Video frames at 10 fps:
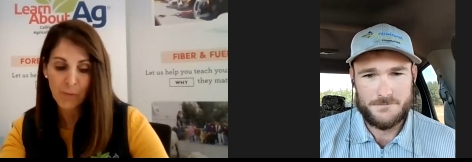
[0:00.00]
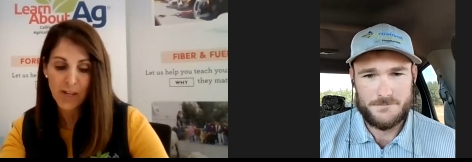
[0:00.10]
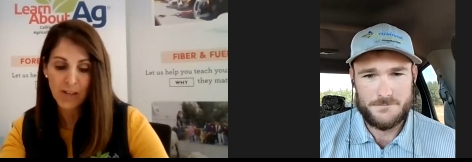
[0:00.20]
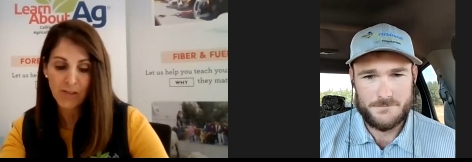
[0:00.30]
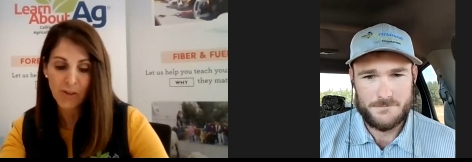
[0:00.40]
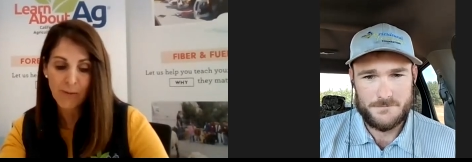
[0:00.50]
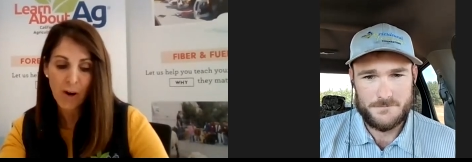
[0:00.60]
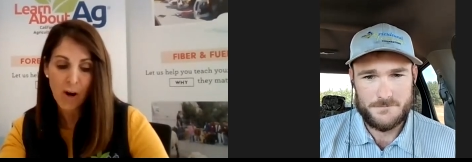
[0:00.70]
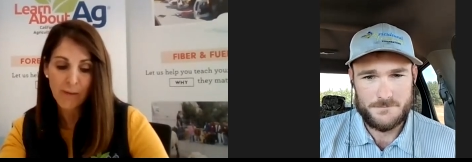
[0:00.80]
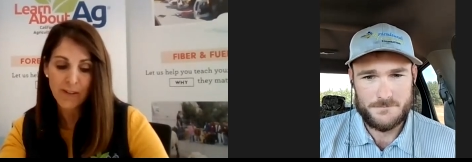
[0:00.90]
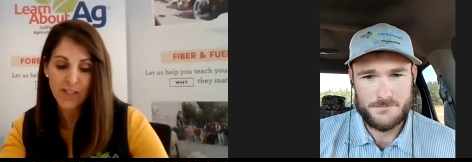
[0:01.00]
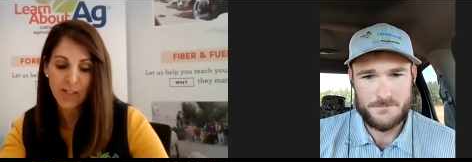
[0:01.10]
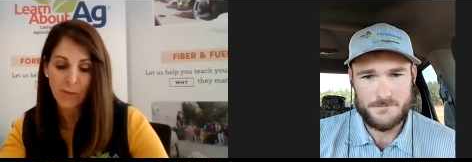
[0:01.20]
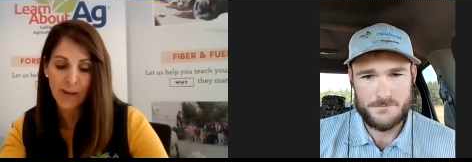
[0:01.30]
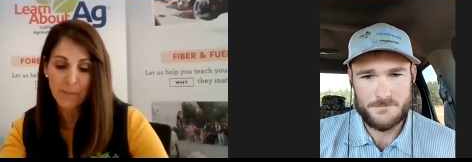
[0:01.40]
Speaker 1: when do you ever
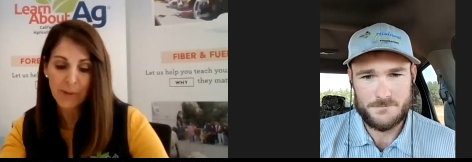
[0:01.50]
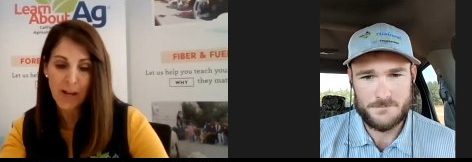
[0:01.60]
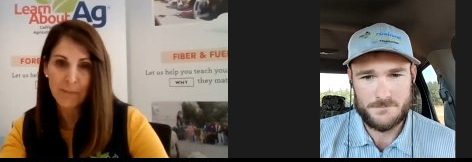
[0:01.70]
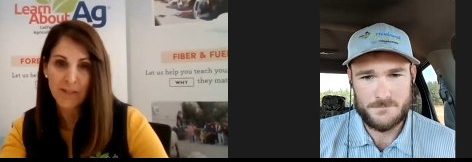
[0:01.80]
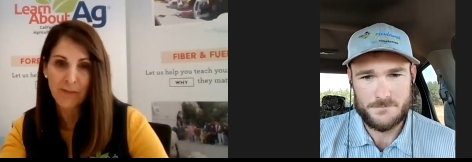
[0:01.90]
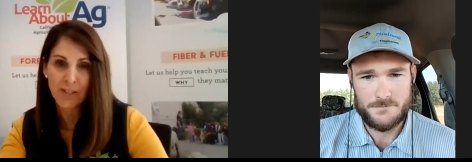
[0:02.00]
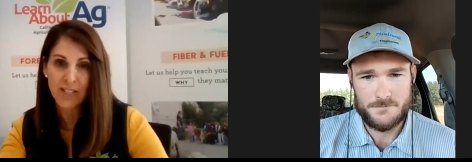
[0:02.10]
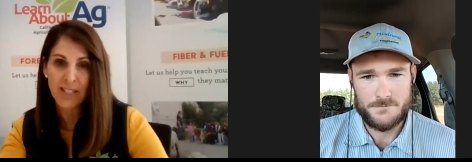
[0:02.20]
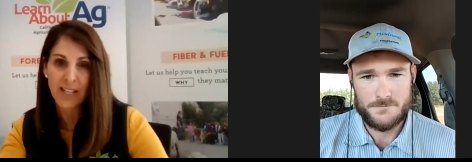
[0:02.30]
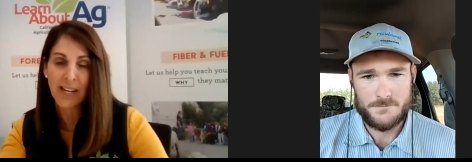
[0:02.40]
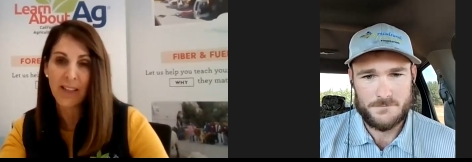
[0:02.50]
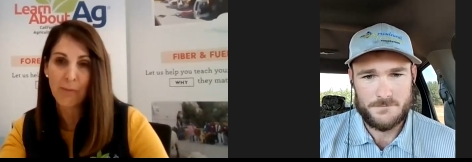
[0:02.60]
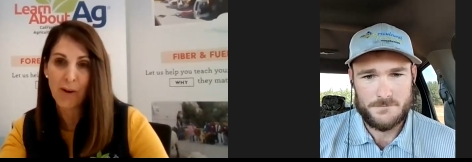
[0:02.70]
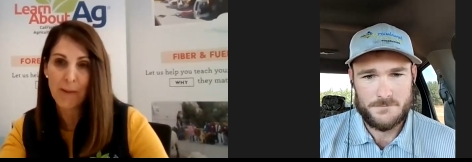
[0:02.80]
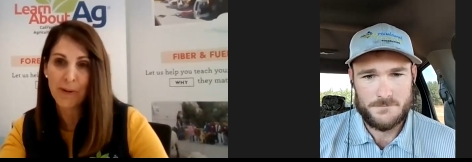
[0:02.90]
harvest green plums versus letting
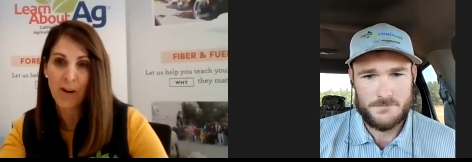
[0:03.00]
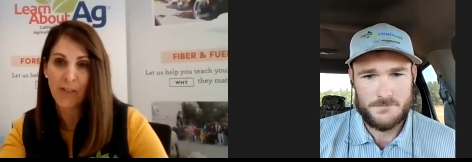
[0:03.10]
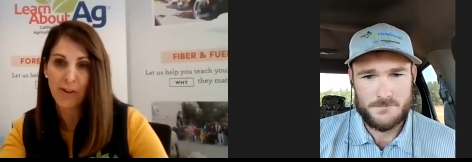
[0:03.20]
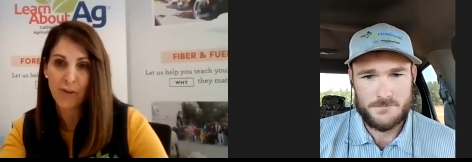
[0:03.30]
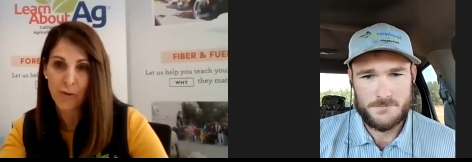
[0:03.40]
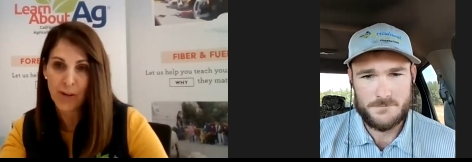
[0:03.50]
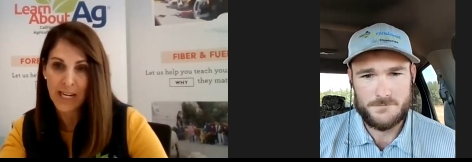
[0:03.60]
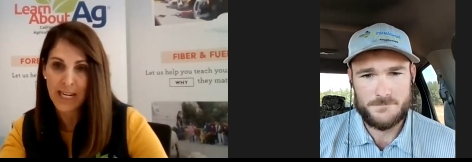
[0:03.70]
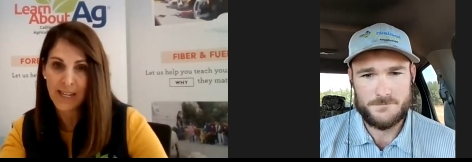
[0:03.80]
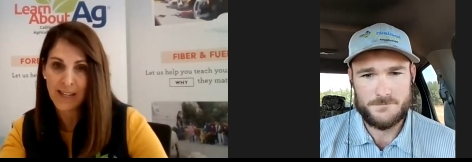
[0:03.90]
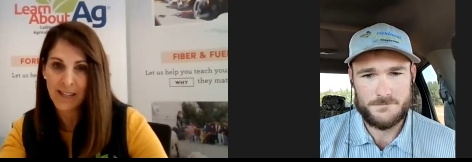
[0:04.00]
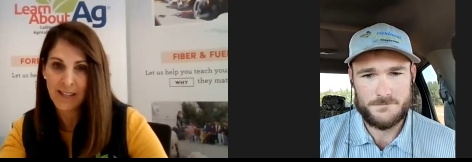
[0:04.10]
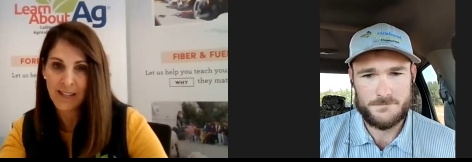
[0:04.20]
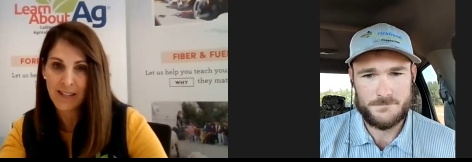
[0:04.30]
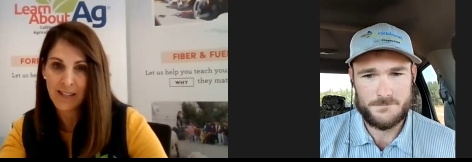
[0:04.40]
them ripen on the tree?
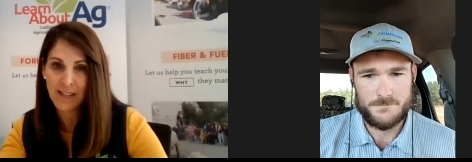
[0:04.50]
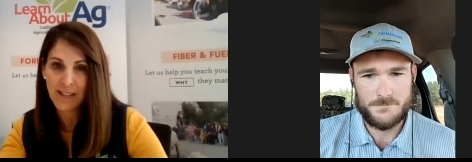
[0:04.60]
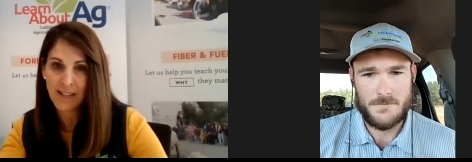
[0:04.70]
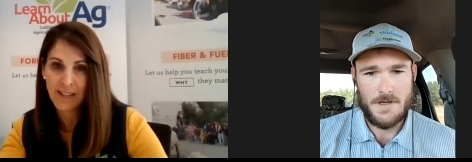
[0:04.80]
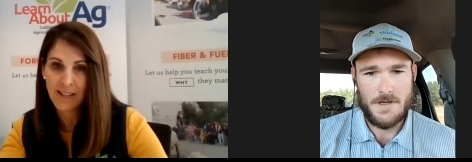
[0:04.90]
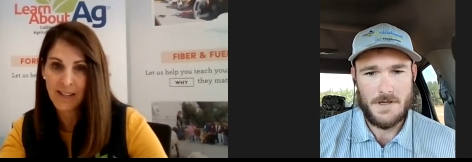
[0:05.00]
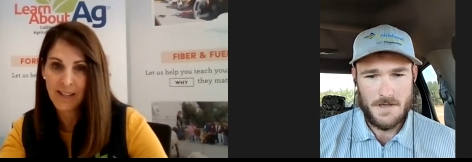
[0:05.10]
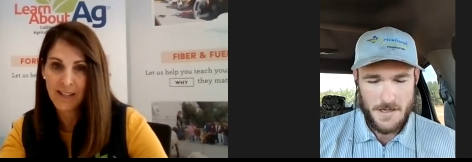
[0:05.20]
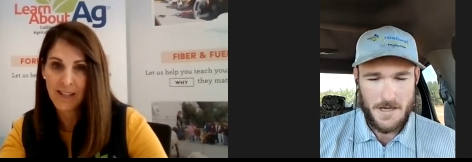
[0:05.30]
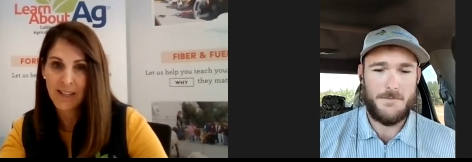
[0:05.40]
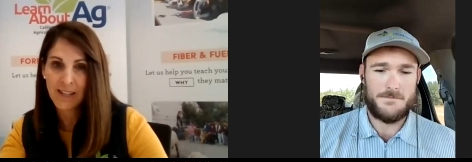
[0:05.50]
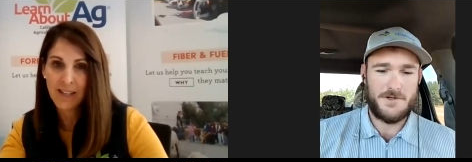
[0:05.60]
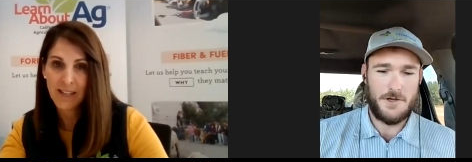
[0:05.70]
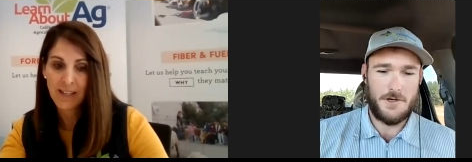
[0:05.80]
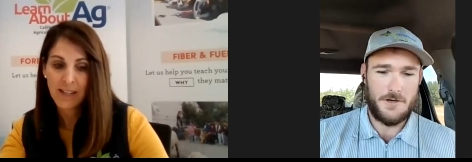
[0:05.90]

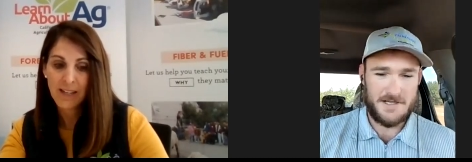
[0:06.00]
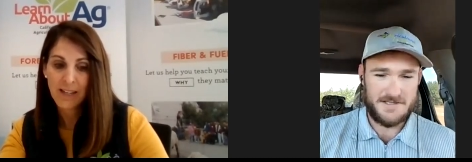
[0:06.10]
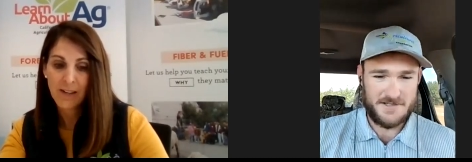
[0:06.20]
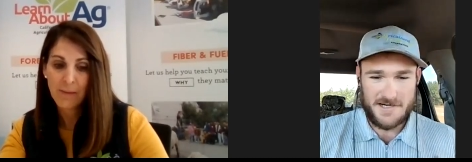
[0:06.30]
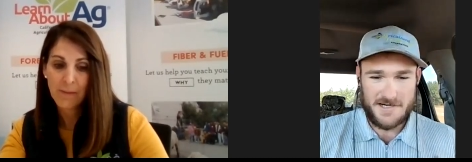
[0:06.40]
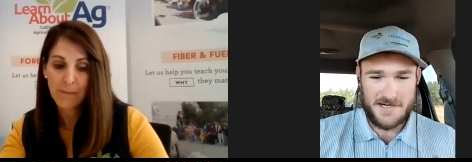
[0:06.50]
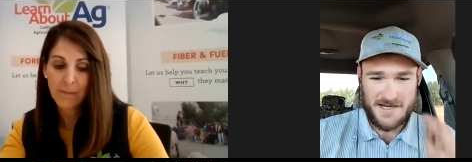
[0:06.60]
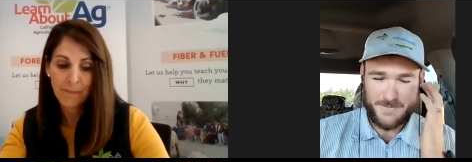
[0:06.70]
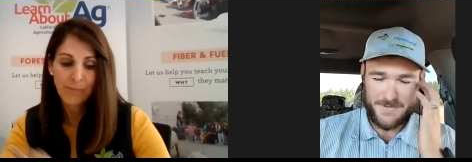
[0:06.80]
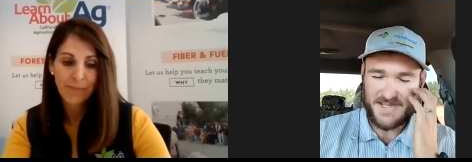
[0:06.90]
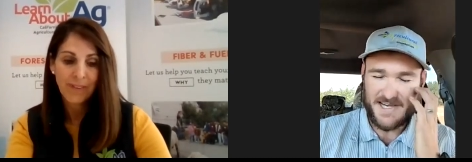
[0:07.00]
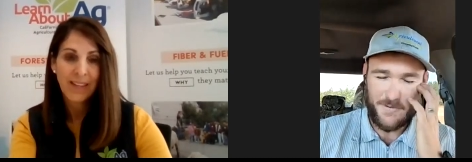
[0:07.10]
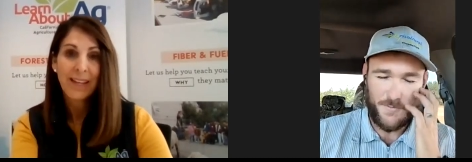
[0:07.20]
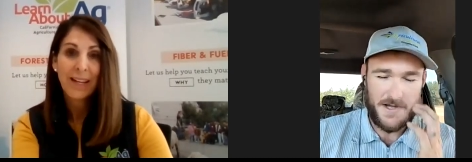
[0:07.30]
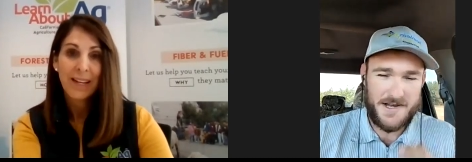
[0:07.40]
Speaker 2: Um, so I'll start kind of with your
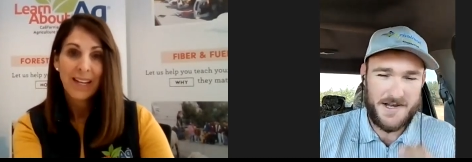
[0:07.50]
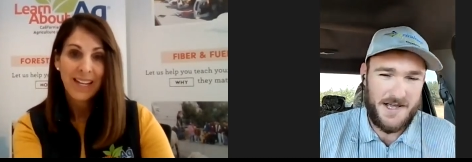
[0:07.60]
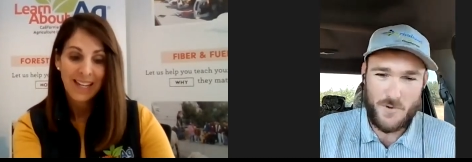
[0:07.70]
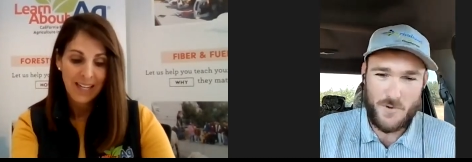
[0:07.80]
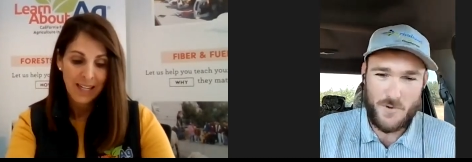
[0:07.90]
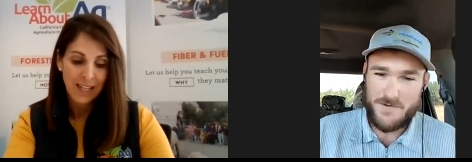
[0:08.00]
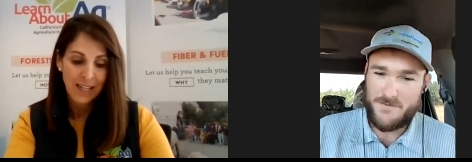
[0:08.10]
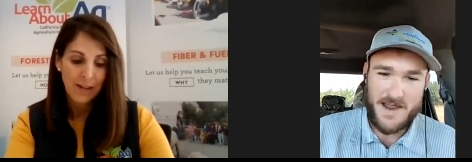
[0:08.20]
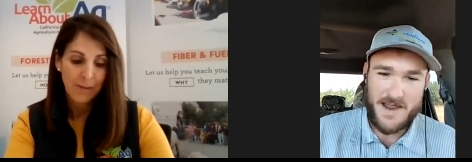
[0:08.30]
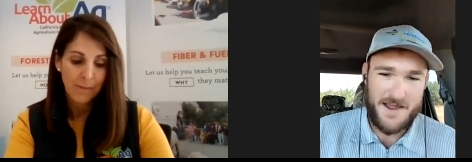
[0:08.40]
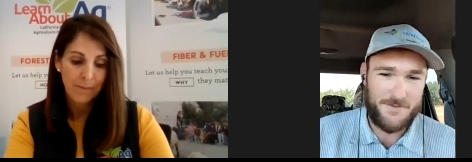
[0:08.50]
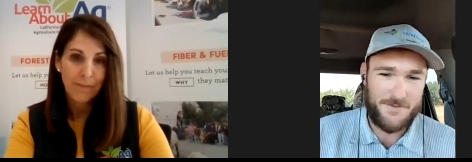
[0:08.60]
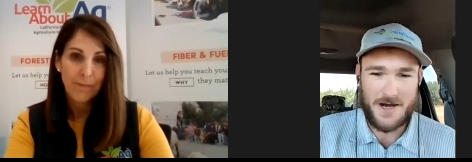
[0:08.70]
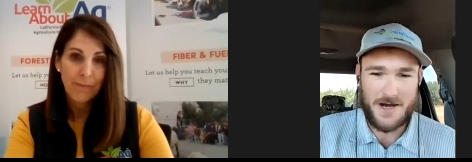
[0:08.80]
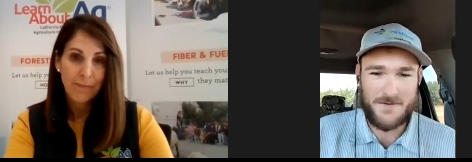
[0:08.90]
second one. Um, we've
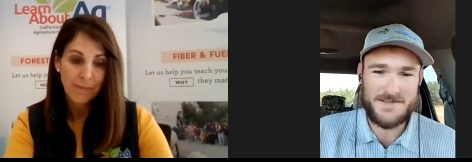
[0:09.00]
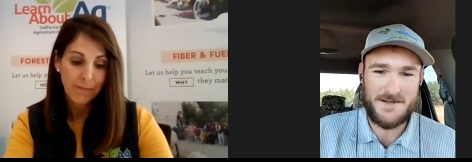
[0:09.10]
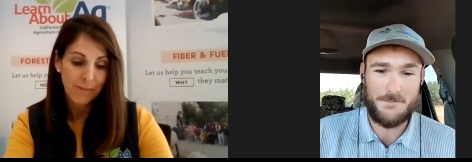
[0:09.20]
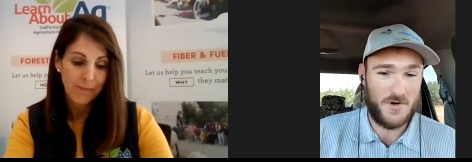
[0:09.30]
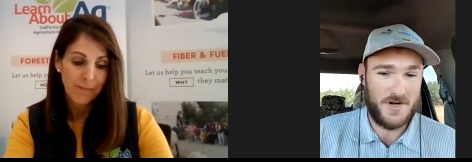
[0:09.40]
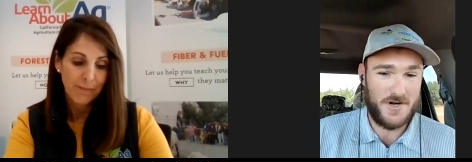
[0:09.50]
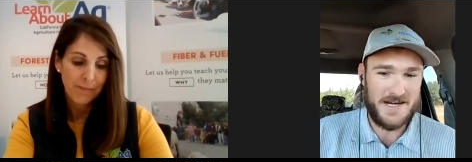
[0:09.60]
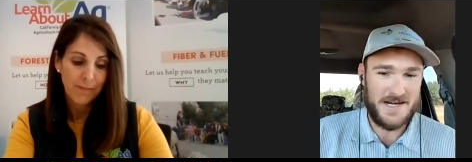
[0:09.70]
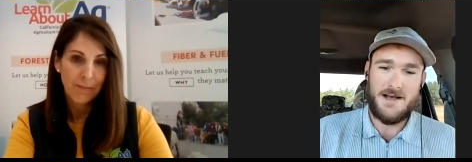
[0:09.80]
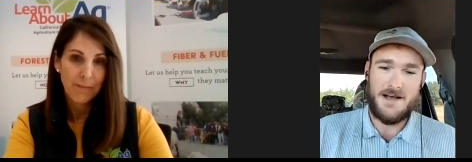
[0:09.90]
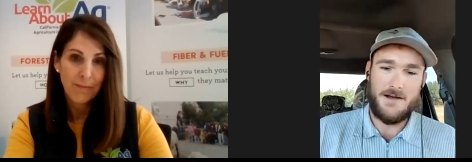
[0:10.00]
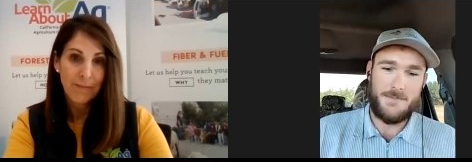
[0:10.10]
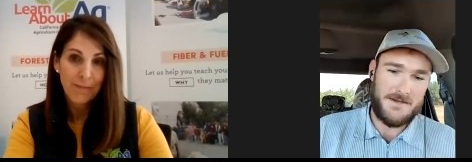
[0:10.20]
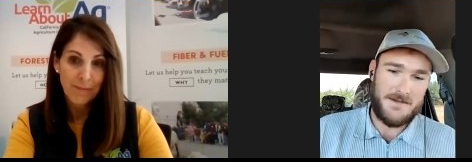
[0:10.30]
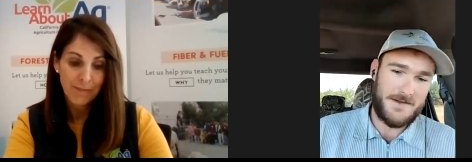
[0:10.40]
never harvested them green,
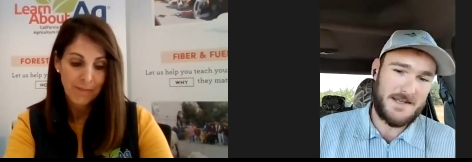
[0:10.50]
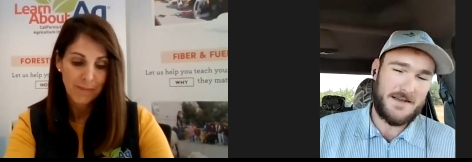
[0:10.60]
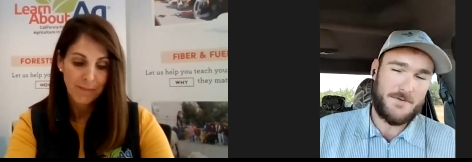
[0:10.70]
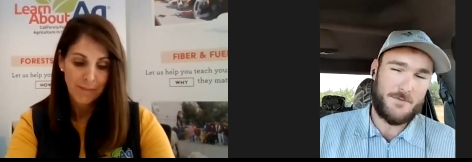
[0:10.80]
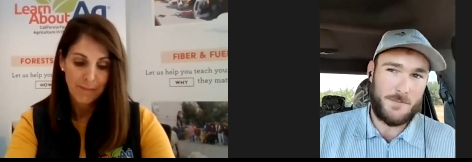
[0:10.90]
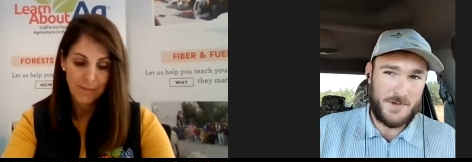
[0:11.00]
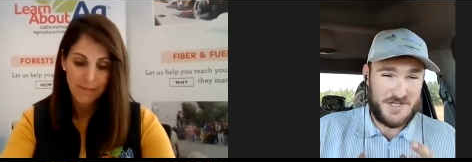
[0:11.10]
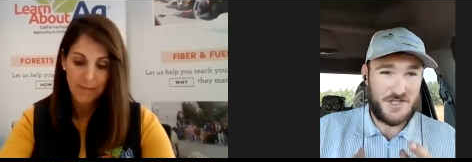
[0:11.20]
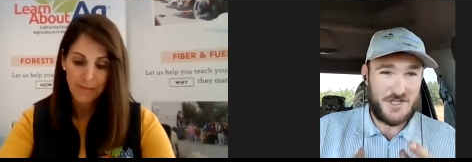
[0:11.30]
um, even